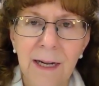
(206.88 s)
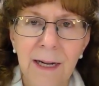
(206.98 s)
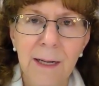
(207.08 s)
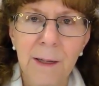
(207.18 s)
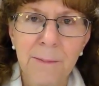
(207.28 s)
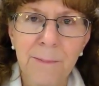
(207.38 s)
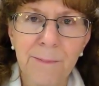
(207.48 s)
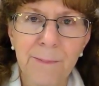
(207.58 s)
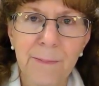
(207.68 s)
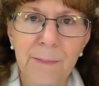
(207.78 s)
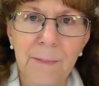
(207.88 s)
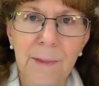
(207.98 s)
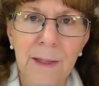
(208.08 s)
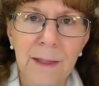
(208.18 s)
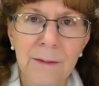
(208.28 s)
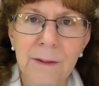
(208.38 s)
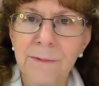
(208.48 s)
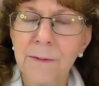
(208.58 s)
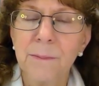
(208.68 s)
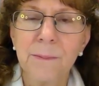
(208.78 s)
um, yeah,
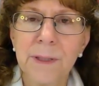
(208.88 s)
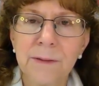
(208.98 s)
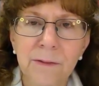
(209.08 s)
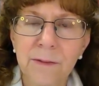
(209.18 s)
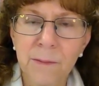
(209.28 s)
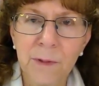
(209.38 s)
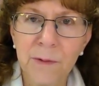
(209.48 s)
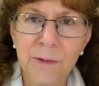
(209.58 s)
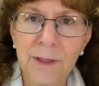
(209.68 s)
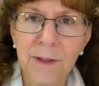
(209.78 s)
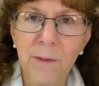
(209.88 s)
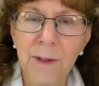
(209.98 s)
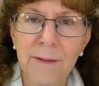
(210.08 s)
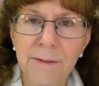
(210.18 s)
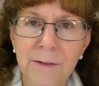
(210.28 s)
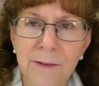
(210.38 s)
different pieces of music, whatever.